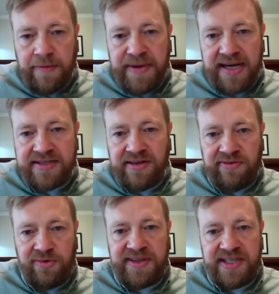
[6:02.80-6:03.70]
the
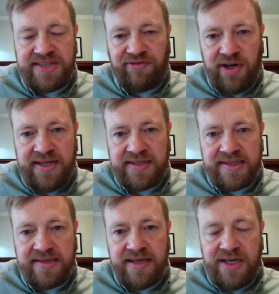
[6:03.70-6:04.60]
Passover with his
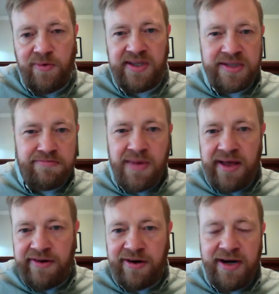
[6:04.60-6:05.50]
friends, with his
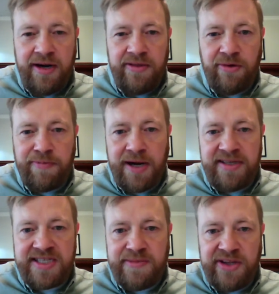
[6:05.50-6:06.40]
mother. There were probably
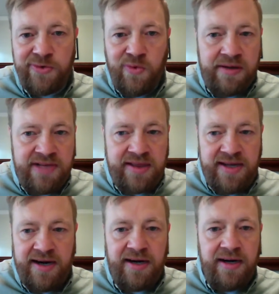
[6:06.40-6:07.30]
some other women
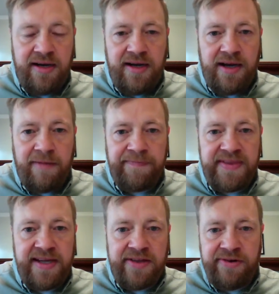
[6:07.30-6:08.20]
there,
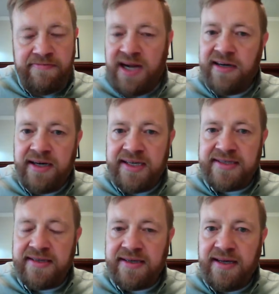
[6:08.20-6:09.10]
the other
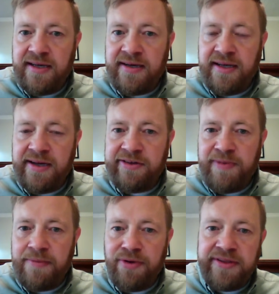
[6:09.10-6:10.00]
Marys and other
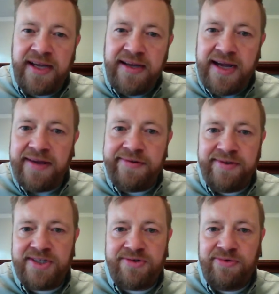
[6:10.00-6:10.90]
people. And they gather in
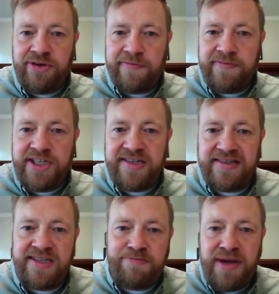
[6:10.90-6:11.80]
this room,
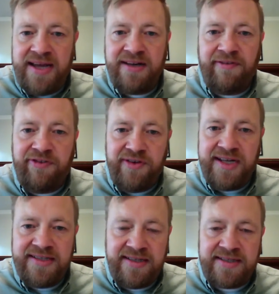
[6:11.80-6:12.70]
Jesus' band of
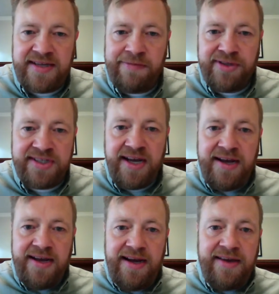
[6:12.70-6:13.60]
friends and disciples,
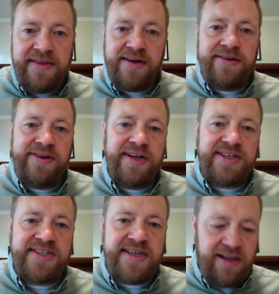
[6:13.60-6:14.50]
and they're going to
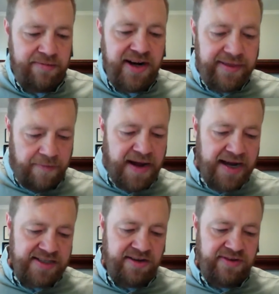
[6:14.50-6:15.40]
celebrate the
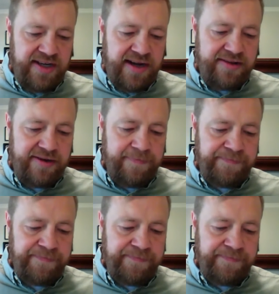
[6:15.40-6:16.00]
Passover together.